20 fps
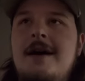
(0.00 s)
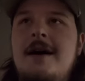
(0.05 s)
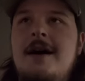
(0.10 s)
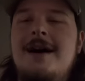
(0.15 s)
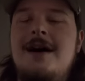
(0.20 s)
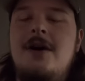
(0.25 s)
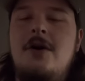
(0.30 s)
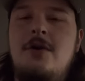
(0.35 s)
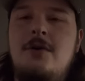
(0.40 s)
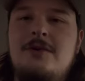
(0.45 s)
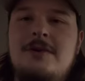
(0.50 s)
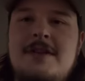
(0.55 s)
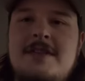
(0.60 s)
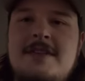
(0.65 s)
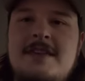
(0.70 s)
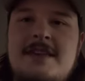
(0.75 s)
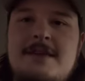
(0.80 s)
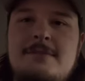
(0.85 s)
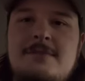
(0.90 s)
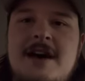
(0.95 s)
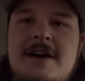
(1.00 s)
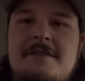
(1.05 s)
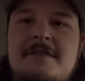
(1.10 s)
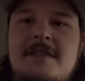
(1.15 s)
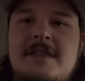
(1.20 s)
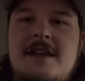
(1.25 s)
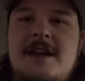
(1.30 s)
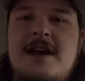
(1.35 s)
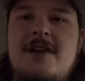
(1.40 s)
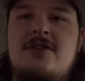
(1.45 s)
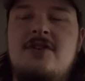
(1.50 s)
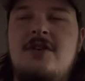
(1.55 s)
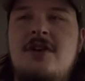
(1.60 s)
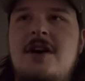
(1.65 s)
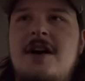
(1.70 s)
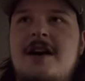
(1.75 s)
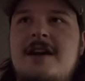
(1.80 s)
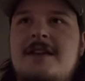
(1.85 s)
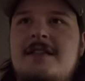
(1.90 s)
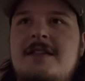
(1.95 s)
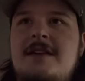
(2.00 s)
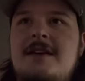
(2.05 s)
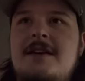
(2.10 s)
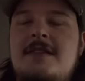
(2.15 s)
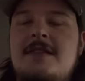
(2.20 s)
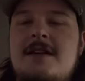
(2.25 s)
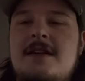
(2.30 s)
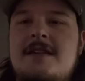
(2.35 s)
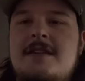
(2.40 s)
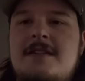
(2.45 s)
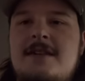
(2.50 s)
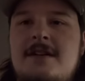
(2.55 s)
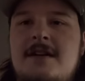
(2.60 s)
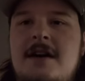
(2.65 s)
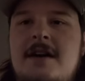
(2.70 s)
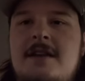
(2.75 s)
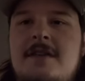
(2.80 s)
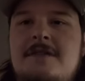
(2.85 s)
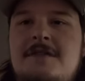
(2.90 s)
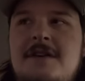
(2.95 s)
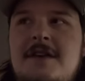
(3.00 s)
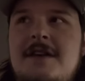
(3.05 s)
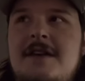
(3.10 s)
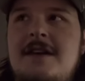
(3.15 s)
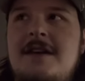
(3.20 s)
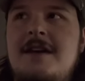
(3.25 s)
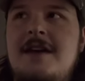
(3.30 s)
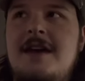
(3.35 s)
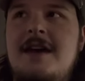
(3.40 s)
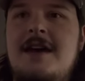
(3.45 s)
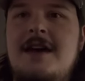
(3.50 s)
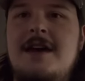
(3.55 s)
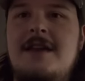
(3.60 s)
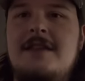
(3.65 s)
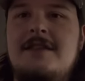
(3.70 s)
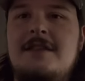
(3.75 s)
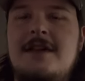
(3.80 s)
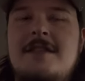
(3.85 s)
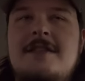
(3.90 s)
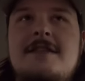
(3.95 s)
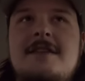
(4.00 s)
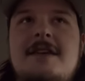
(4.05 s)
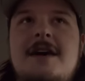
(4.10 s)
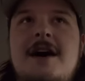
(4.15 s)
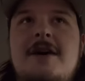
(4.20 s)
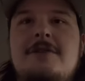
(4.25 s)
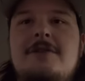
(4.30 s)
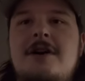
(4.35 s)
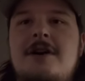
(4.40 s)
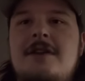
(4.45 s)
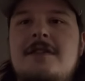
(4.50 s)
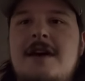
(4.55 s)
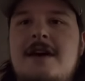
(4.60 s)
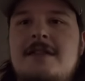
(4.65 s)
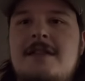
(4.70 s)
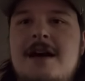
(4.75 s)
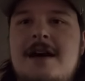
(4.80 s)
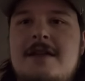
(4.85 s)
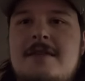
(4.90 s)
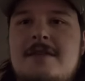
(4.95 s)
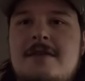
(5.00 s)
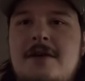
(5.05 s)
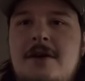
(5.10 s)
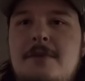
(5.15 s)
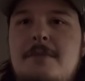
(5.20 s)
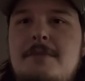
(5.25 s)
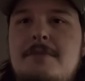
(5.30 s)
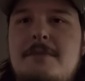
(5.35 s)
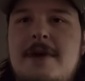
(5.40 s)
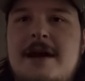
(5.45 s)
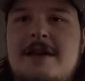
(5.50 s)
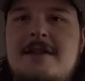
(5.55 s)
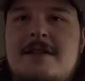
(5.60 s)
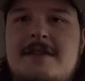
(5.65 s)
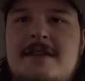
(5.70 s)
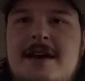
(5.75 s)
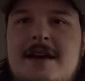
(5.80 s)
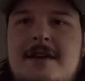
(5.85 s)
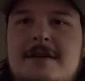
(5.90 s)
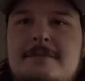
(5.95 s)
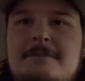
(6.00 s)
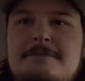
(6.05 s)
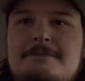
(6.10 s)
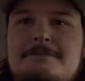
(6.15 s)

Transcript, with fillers: Oh. Uh, only team left in the National Hockey League that is still undefeated, and let's see how long that lasts. So back to Zach